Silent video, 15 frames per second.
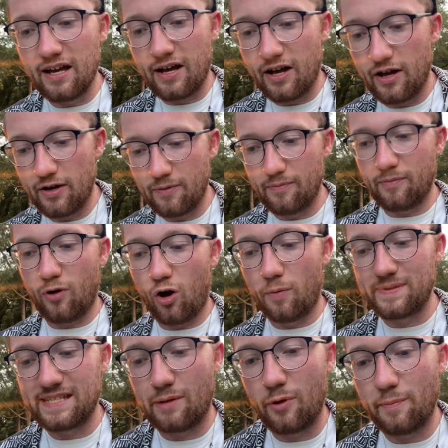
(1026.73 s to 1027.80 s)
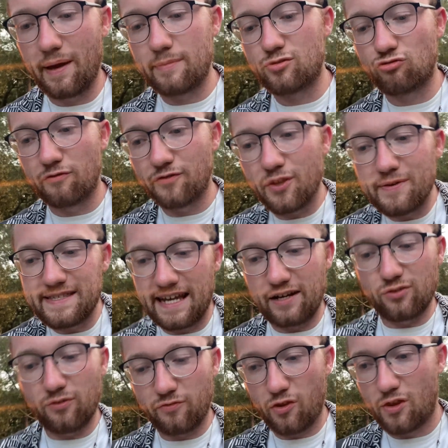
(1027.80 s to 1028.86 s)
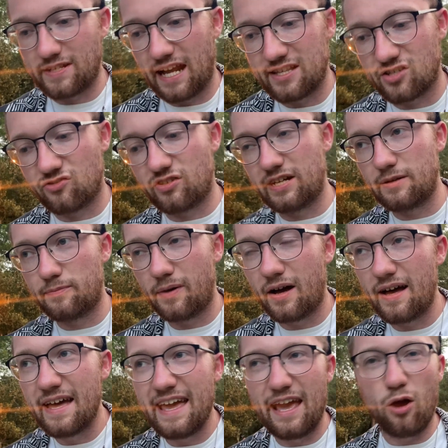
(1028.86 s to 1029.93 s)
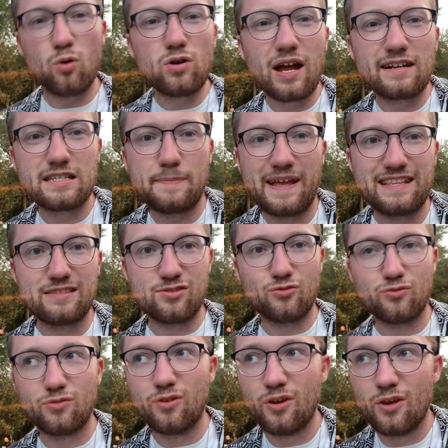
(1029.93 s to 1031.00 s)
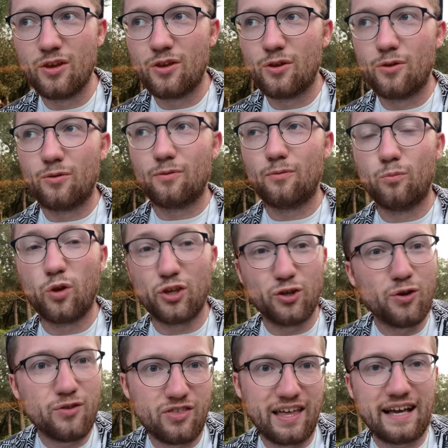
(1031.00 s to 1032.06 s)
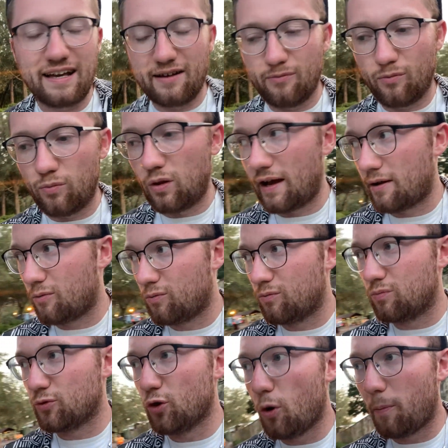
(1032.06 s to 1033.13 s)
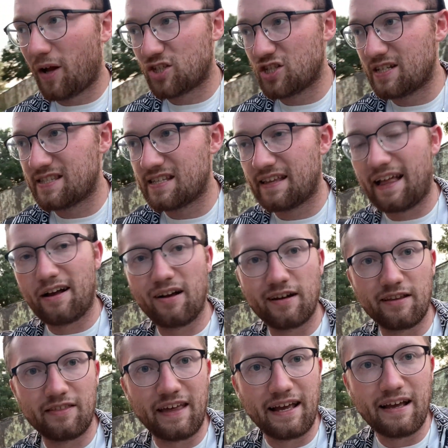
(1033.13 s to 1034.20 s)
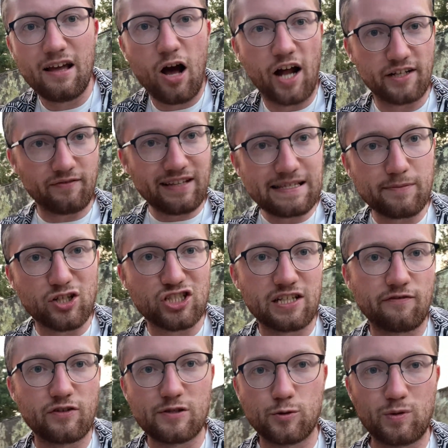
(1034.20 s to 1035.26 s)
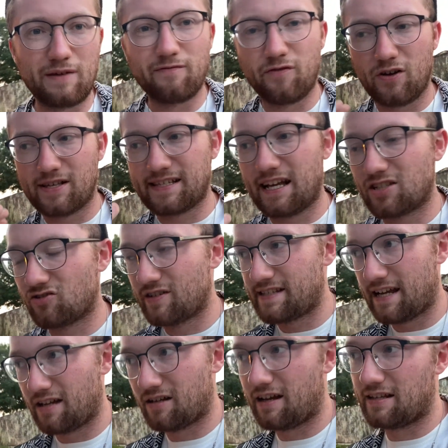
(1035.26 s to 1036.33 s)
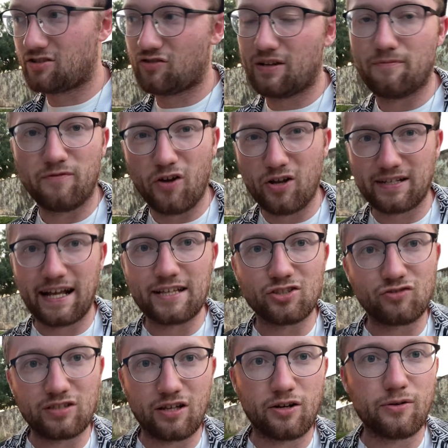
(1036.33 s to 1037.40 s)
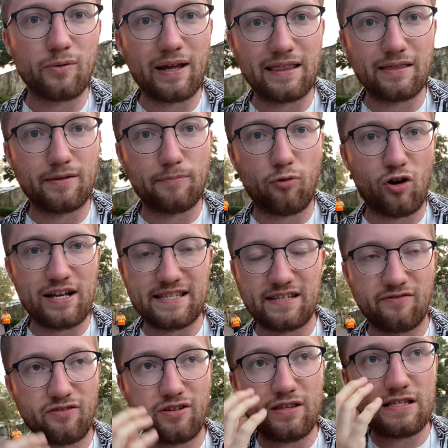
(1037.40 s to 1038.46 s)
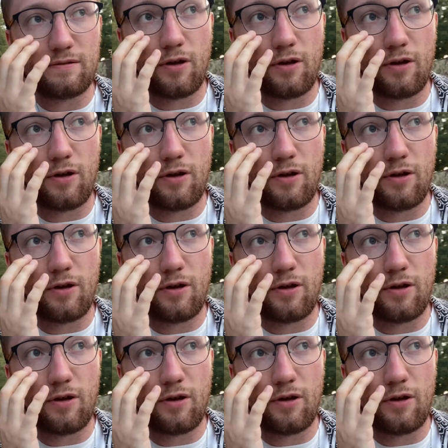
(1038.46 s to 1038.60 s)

Um, obviously I won't be able to review second or third category, but it all kind of depends on what you think and like your budgets and that kind of thing. I don't think there's much difference between first category, second category and third category though in the price difference.